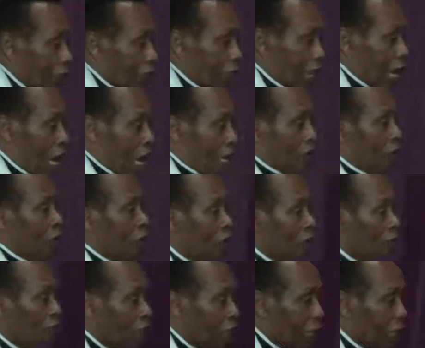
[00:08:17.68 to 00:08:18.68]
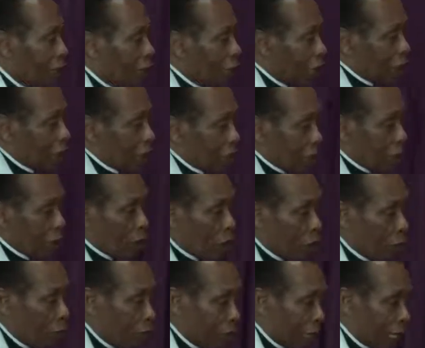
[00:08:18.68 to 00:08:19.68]
Thank you very much for
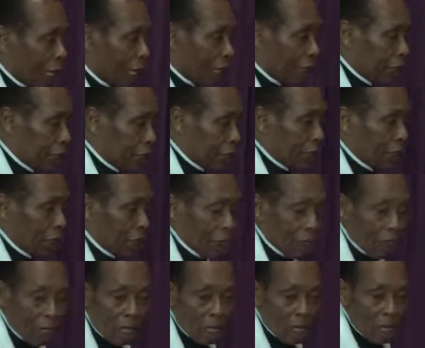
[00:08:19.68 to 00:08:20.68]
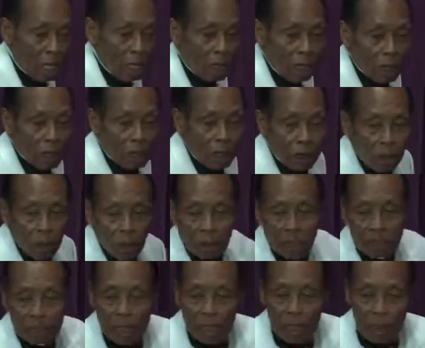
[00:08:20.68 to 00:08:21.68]
your prayers. You
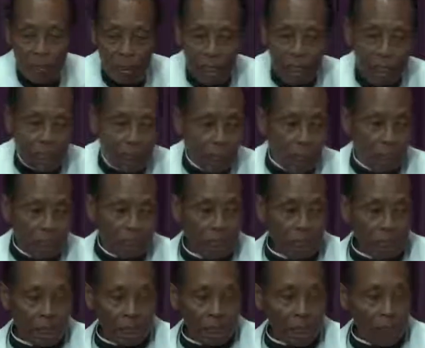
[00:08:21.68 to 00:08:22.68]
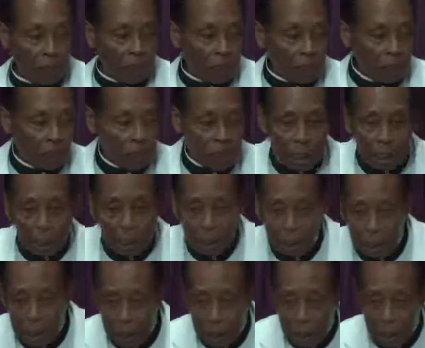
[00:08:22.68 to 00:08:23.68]
see me now sitting in the chair
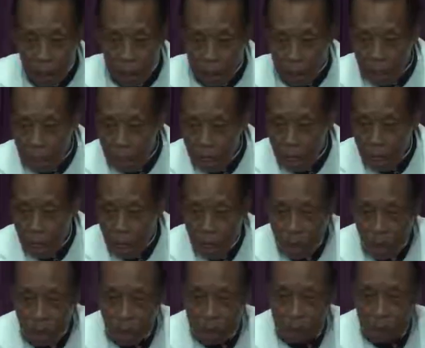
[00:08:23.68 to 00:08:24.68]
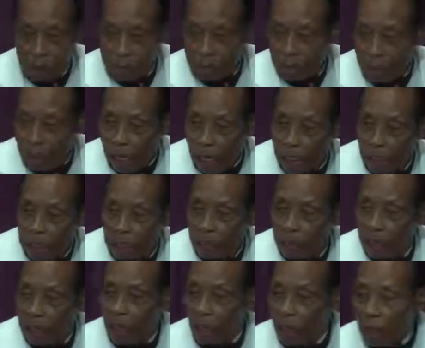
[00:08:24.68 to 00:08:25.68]
here? So I can
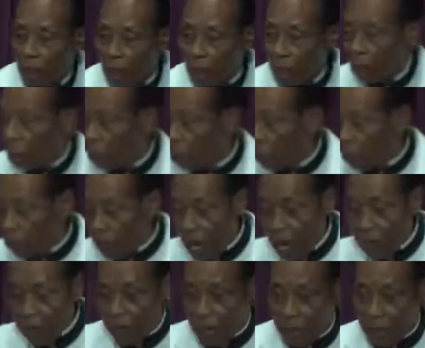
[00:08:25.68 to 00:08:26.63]
spend all five